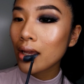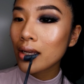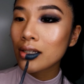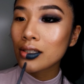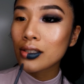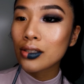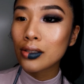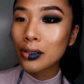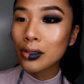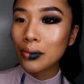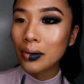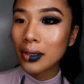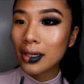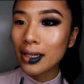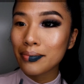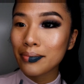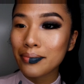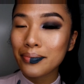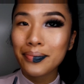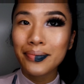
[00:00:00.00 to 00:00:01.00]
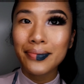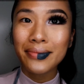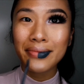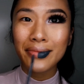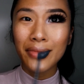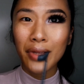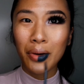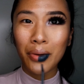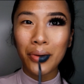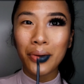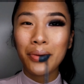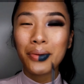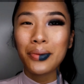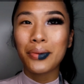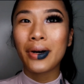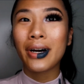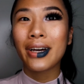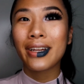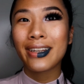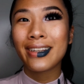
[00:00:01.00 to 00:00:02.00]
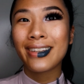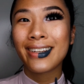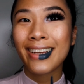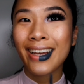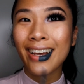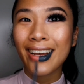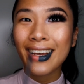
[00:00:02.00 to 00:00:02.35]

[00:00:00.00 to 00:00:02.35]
just doing one